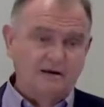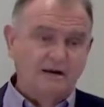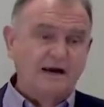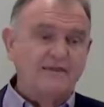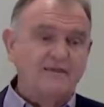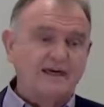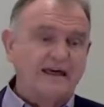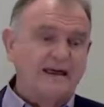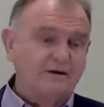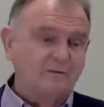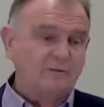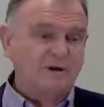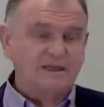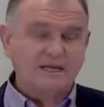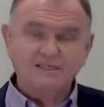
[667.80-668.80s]
And then
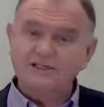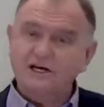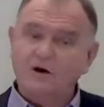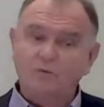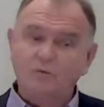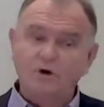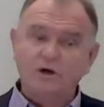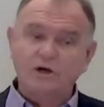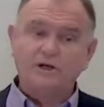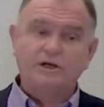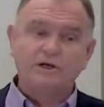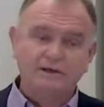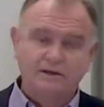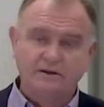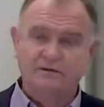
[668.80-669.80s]
when they start work,
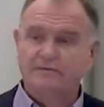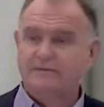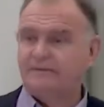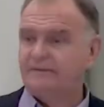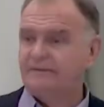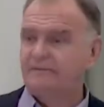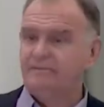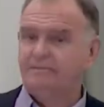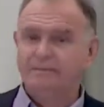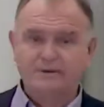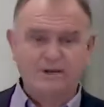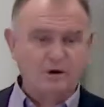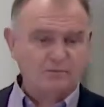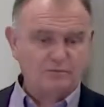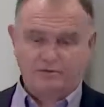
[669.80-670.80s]

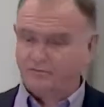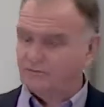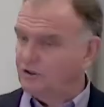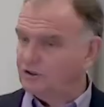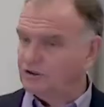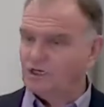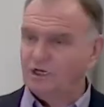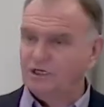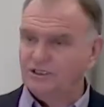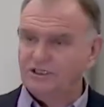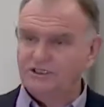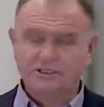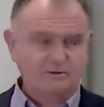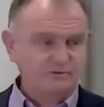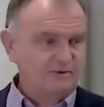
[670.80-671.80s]
you've got
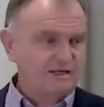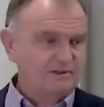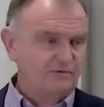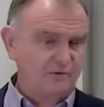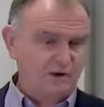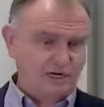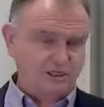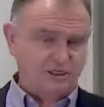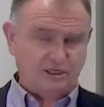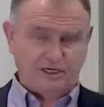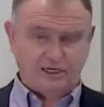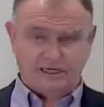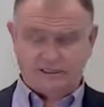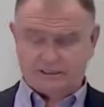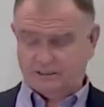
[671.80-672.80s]
geologists, reservoir
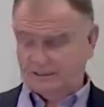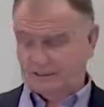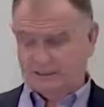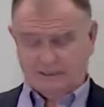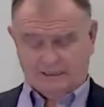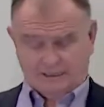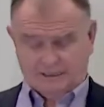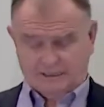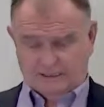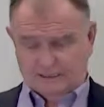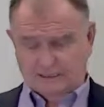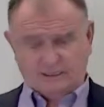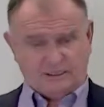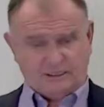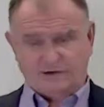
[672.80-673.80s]
engineers,
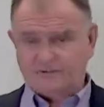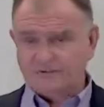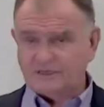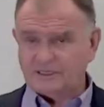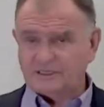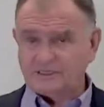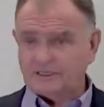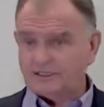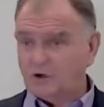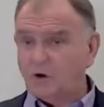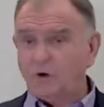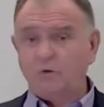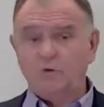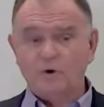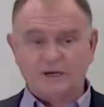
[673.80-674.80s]
geophysicists
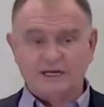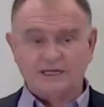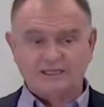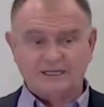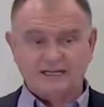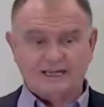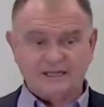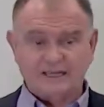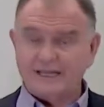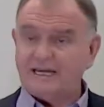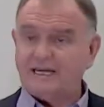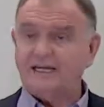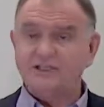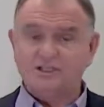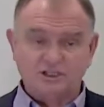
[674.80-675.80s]
all working together. They
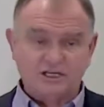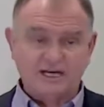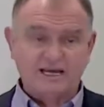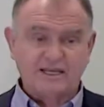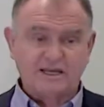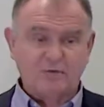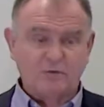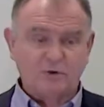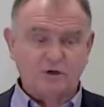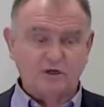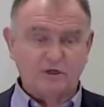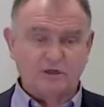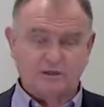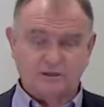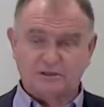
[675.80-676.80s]
need to share their
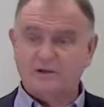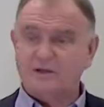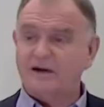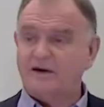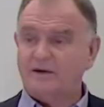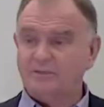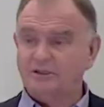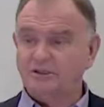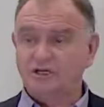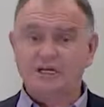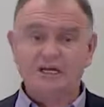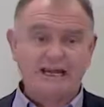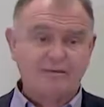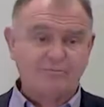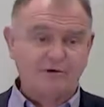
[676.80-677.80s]
work, so they're able to
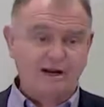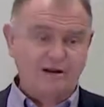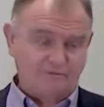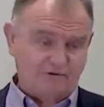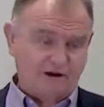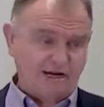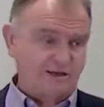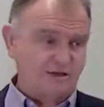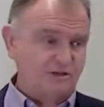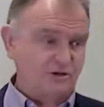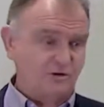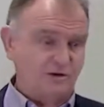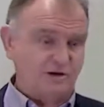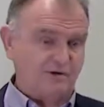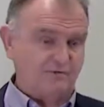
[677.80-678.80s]
collaborate via the
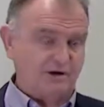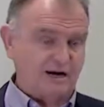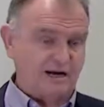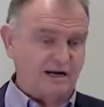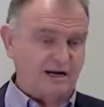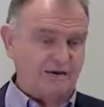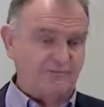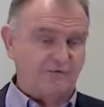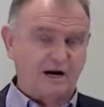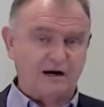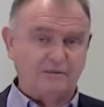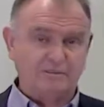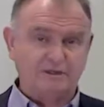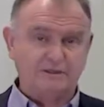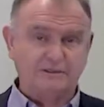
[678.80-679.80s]
Studio
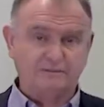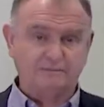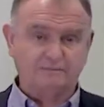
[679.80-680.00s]
environment.